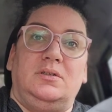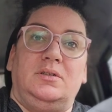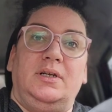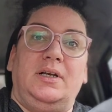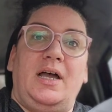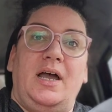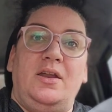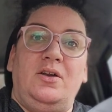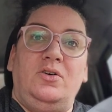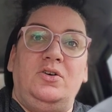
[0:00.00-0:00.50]

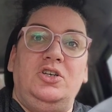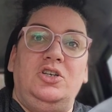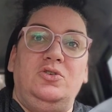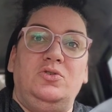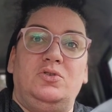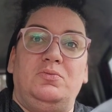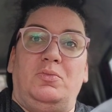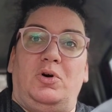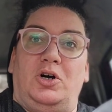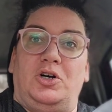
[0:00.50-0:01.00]
Like I don't
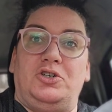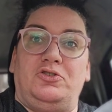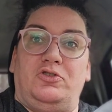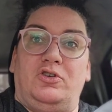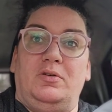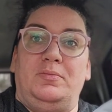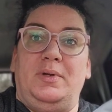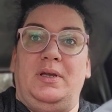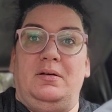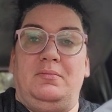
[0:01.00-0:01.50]
use
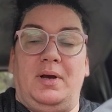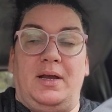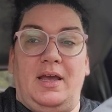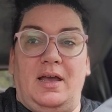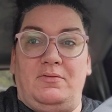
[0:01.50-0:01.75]
marjoram in my